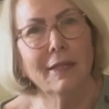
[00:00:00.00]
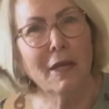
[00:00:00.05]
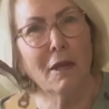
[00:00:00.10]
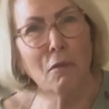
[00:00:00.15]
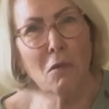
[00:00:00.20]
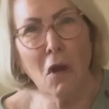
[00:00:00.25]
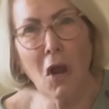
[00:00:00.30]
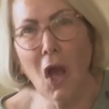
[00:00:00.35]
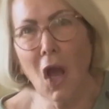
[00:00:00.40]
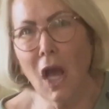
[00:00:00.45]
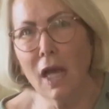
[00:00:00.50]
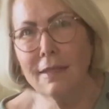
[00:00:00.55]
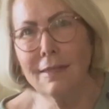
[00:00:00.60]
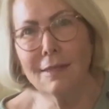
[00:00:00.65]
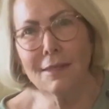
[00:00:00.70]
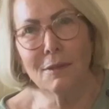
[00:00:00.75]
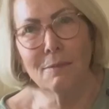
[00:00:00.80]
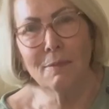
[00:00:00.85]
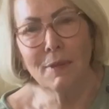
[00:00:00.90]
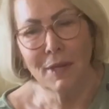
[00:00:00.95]
They were
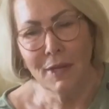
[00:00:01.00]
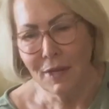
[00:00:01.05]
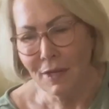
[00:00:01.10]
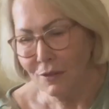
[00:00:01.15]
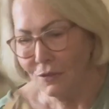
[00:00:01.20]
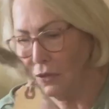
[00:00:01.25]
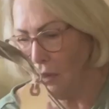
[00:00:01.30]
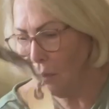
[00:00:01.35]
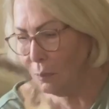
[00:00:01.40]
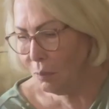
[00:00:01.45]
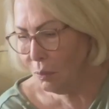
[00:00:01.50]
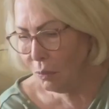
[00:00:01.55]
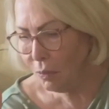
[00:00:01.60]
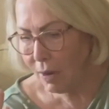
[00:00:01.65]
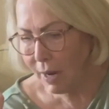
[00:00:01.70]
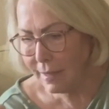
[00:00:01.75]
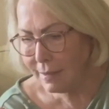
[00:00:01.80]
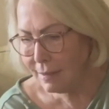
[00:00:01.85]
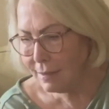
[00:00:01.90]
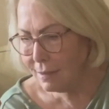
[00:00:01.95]
awesome. Their
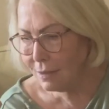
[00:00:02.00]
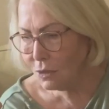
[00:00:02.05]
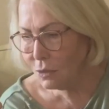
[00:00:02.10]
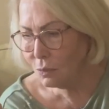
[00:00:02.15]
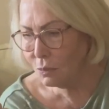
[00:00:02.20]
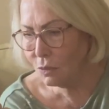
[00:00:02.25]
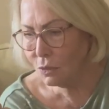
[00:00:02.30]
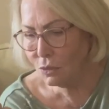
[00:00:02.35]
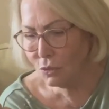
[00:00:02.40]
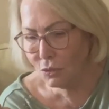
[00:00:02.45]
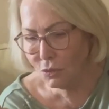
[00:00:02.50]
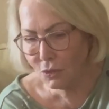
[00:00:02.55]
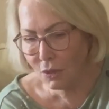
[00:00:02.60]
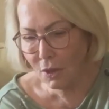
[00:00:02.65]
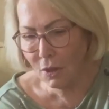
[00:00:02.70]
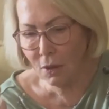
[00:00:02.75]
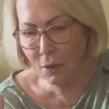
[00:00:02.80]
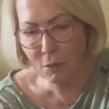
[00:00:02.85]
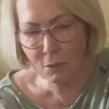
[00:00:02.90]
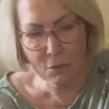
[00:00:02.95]
prices were
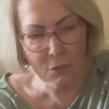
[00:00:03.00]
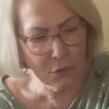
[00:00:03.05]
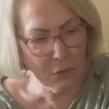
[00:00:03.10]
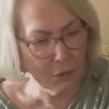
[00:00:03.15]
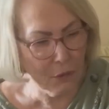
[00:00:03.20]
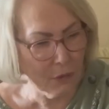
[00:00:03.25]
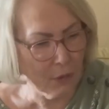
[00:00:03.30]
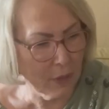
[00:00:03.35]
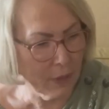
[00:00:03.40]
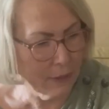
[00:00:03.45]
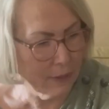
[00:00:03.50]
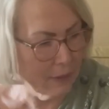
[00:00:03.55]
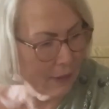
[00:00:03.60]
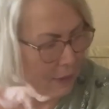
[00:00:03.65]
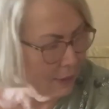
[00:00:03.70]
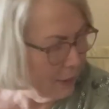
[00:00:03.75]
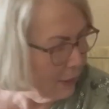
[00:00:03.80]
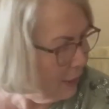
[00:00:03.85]
so good.